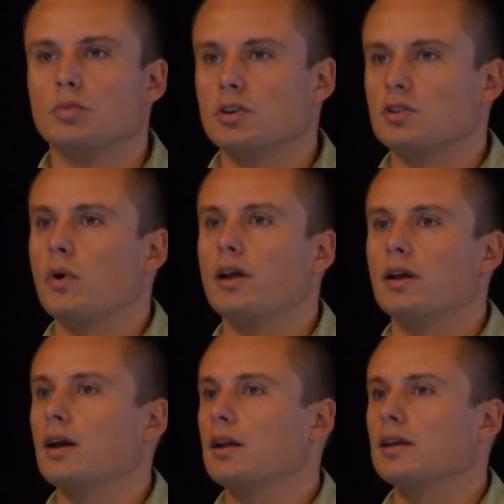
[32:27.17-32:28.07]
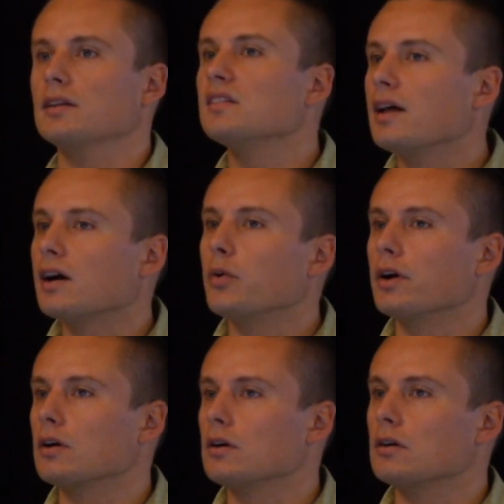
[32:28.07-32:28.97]
but it's a way to kind of get to that
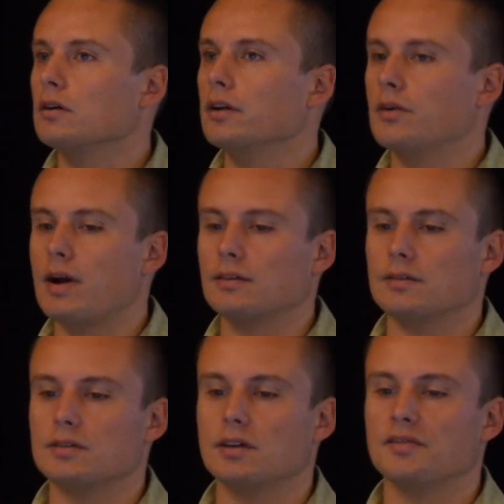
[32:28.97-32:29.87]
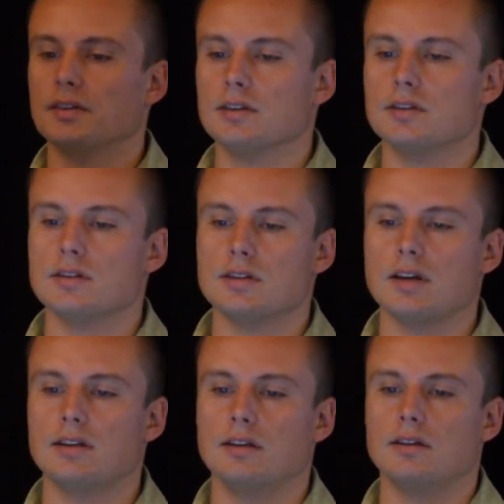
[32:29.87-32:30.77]
quicker and interact with stuff. And this is this
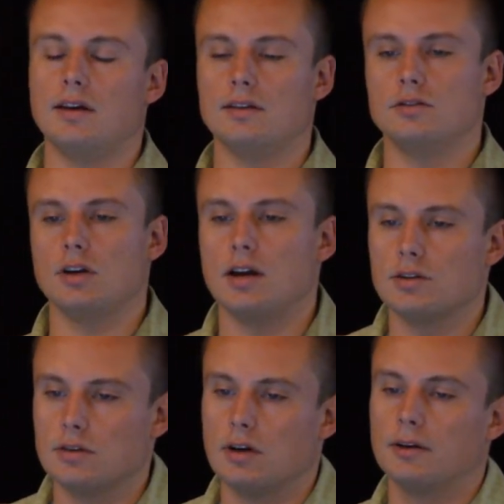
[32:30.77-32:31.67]
idea that Josh